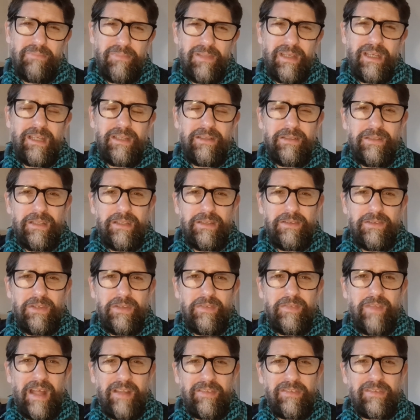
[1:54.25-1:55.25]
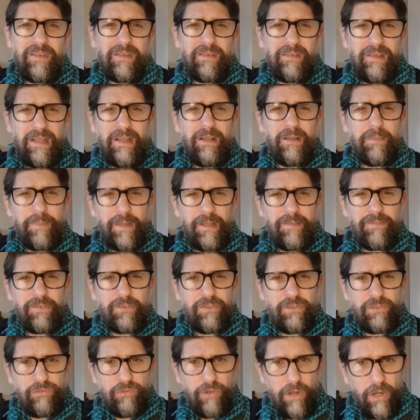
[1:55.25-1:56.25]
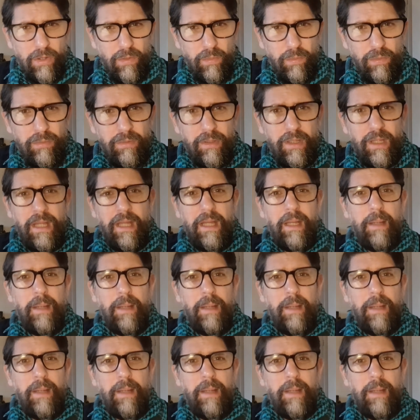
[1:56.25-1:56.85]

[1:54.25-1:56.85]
that's a little bit of a struggle,